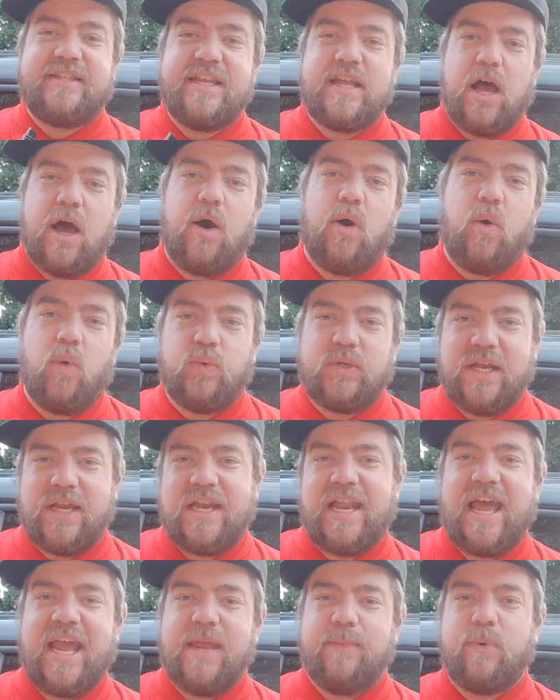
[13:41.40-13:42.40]
the old
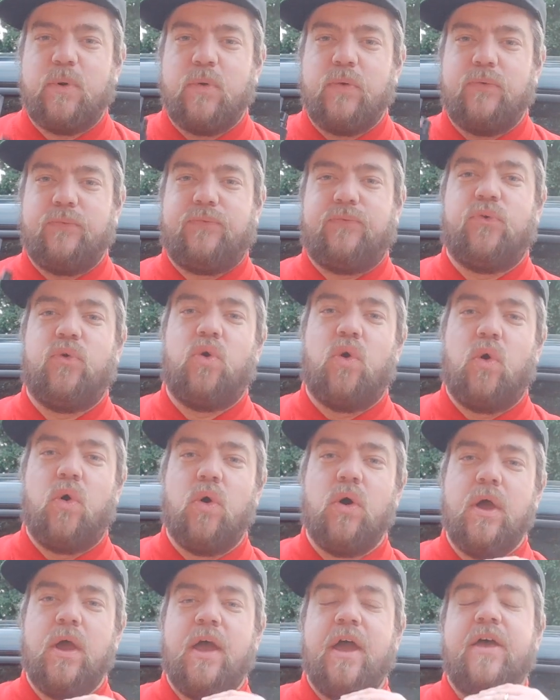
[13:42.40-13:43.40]
label for
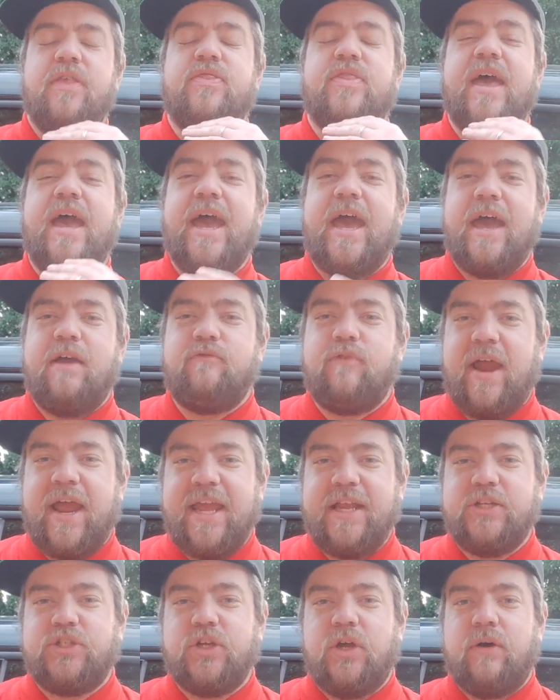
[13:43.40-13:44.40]
their
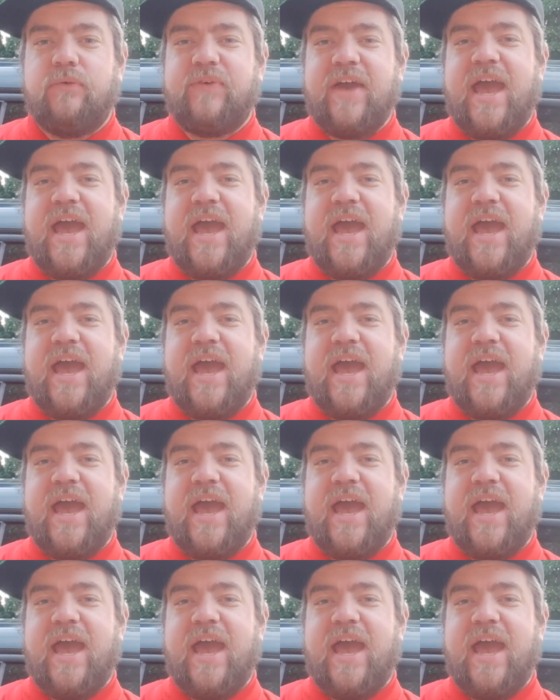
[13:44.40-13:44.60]
range of